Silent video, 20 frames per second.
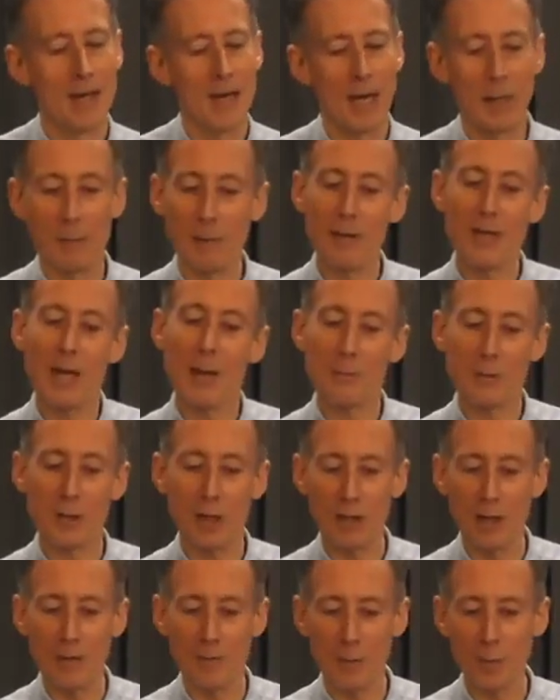Anyway, the
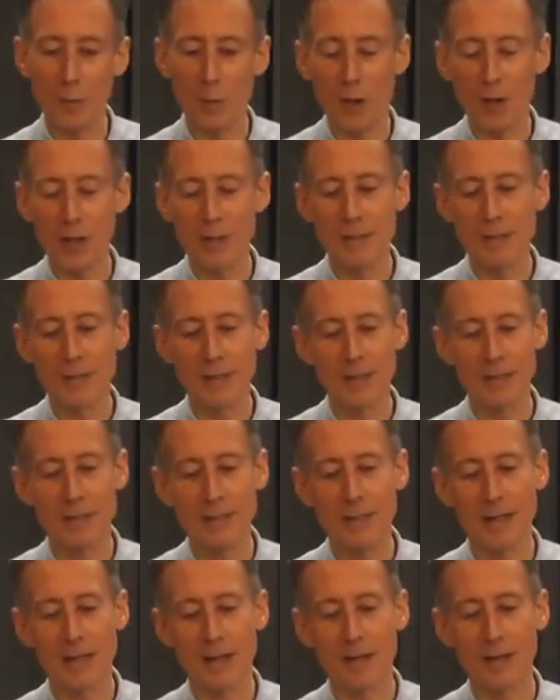upshot of it was
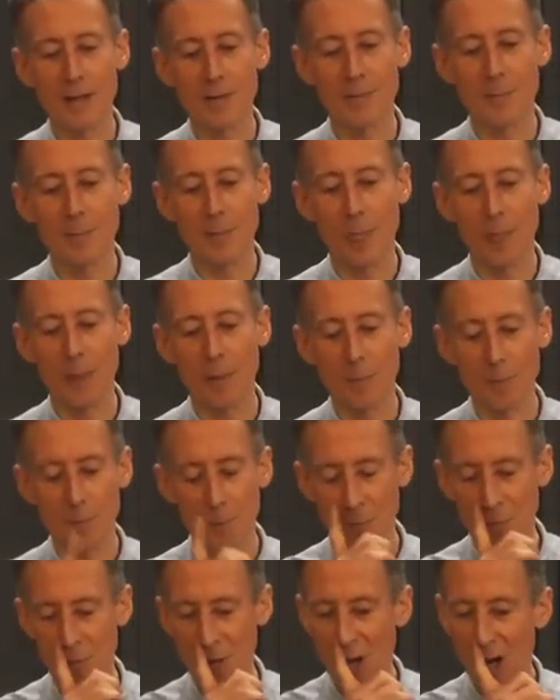that
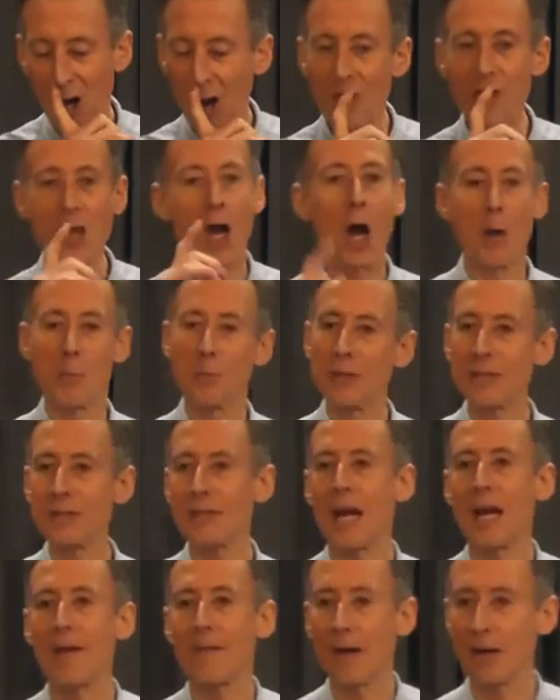on the opening
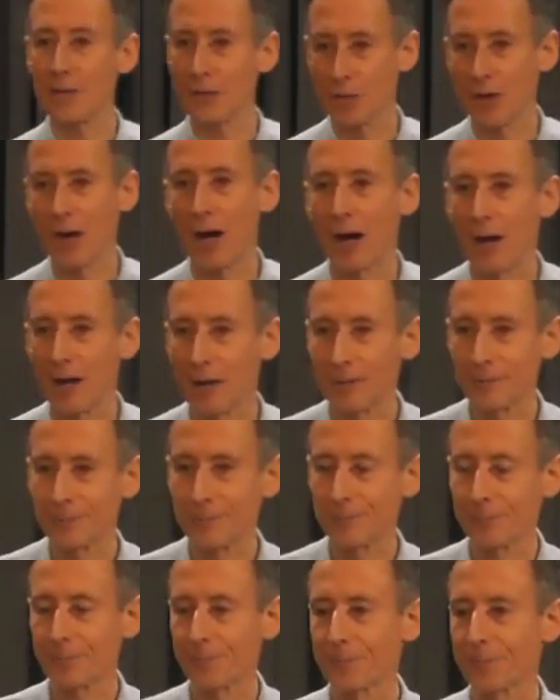day of our
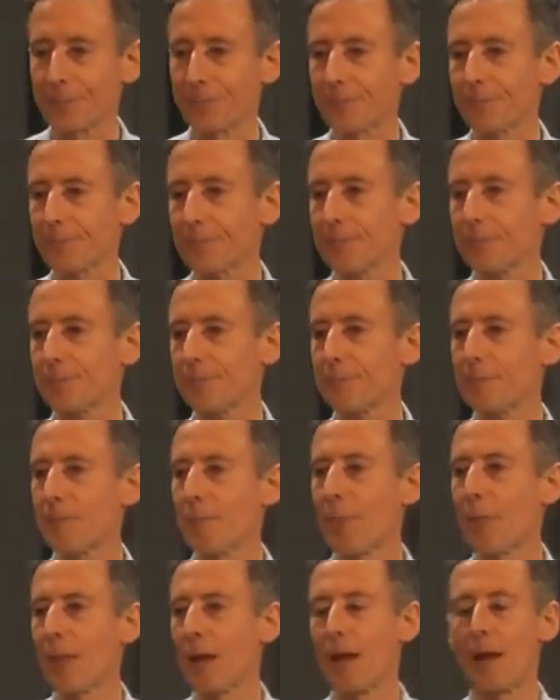trial,
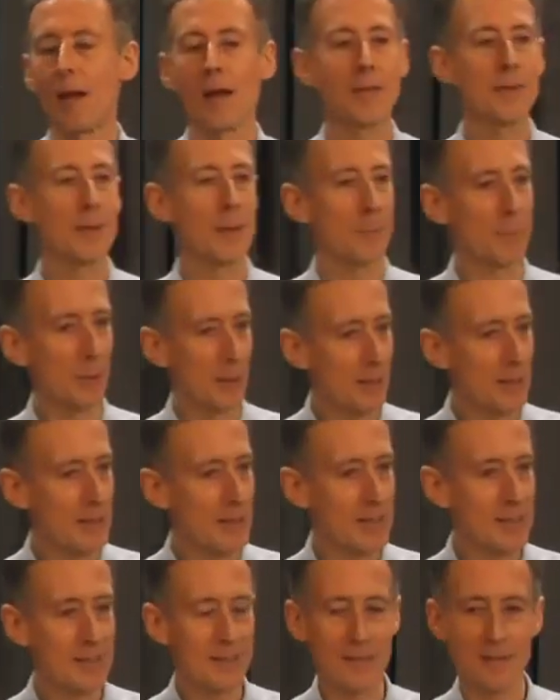the
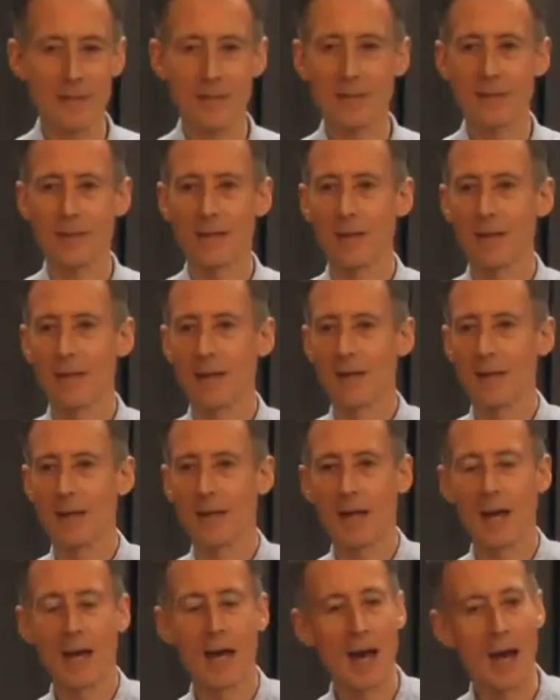police
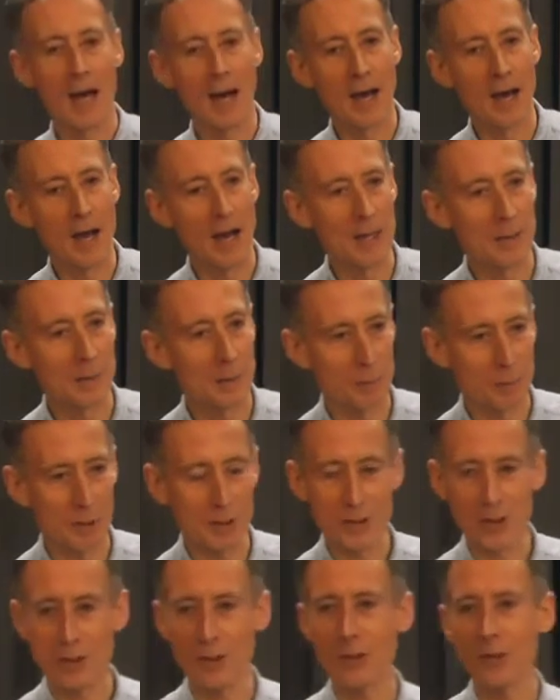and the
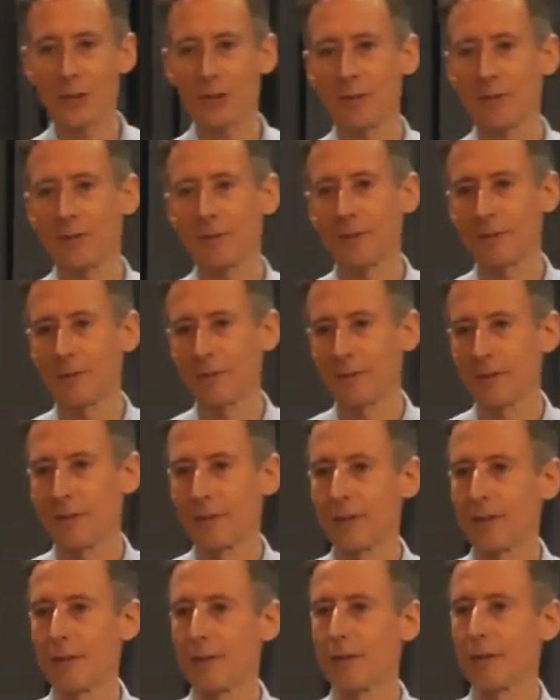prosecution
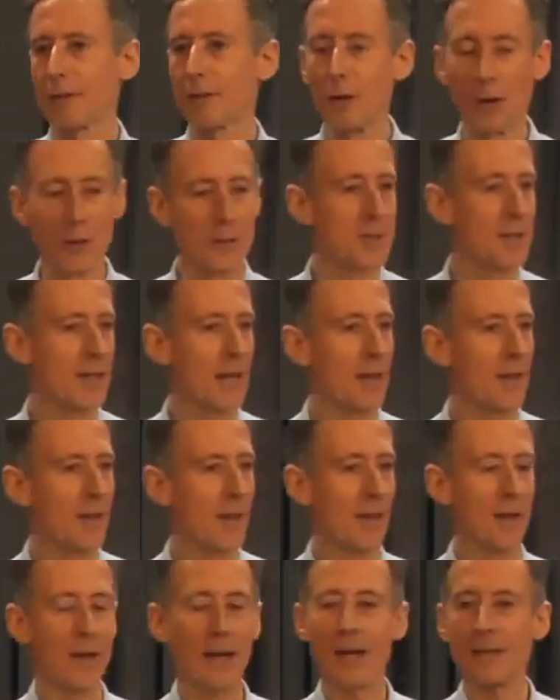got
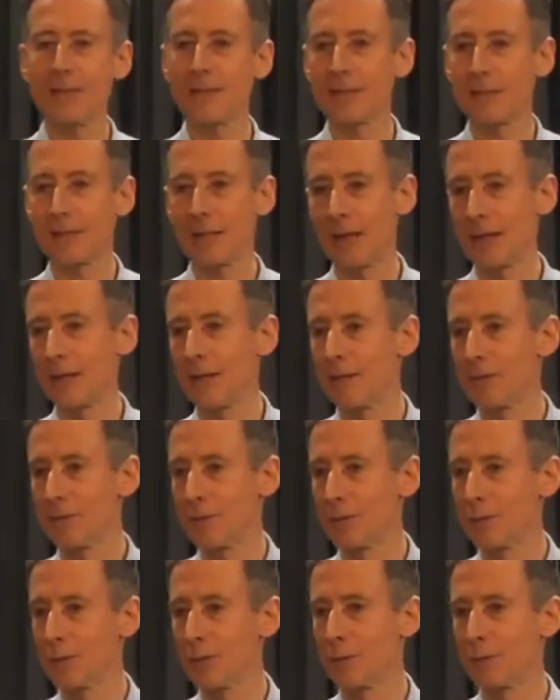together and decided
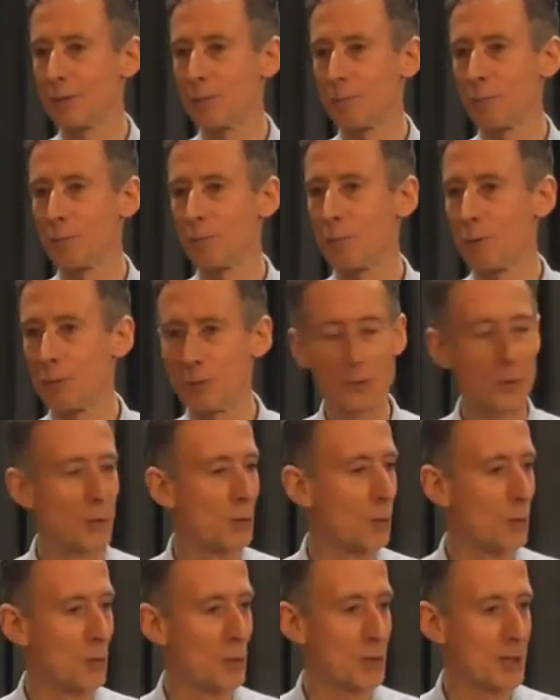to withdraw
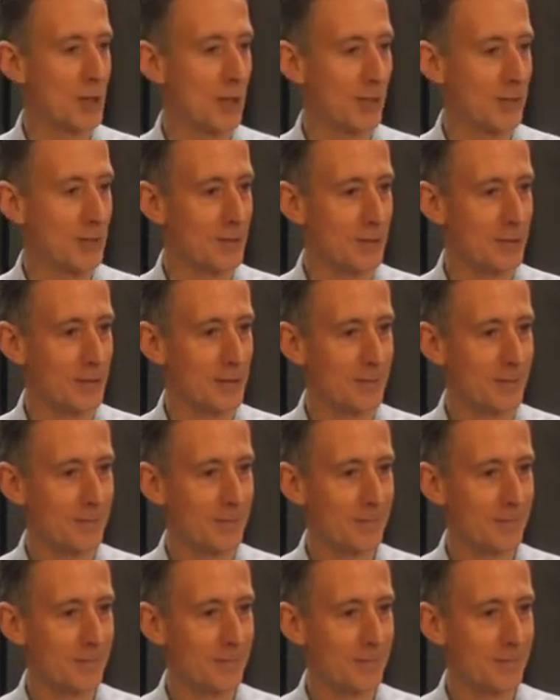all the charges.